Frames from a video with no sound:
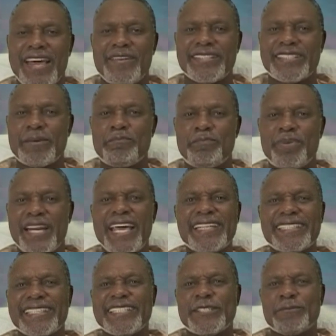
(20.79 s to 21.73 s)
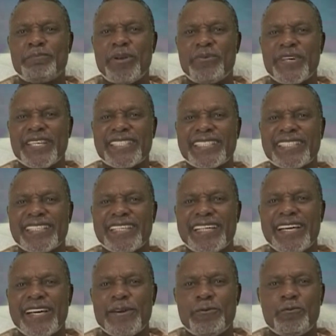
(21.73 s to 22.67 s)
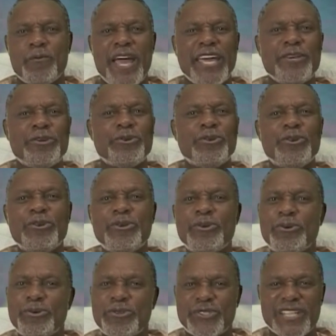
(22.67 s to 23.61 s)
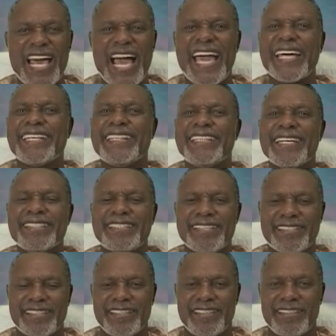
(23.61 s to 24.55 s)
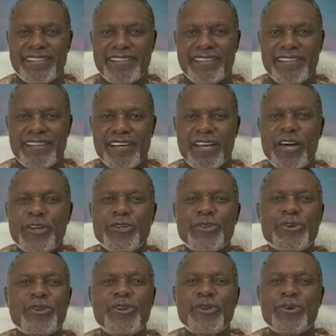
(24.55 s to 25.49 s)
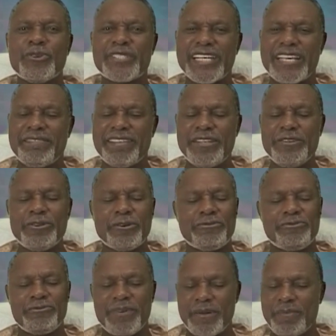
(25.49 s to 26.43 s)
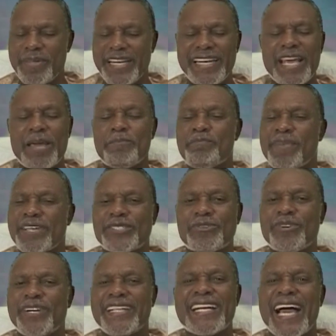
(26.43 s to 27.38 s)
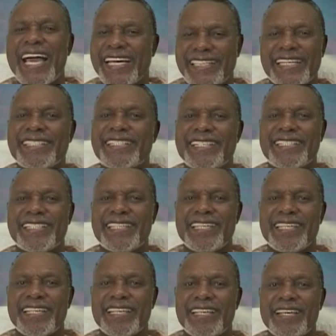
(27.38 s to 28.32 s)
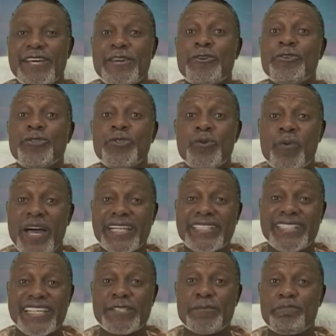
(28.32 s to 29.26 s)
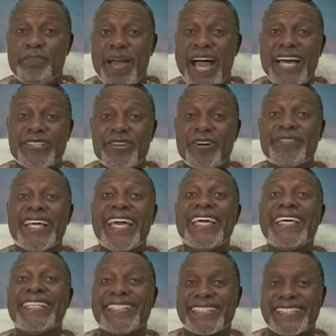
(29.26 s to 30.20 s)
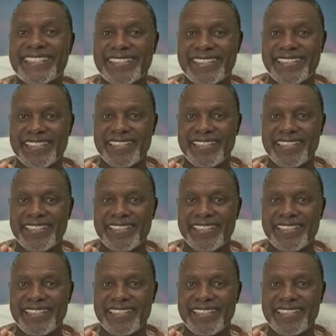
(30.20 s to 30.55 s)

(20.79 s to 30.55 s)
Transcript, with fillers: There is a place in spirit where you lose identity. You lose even your feminine and masculine identity. You are just part of the it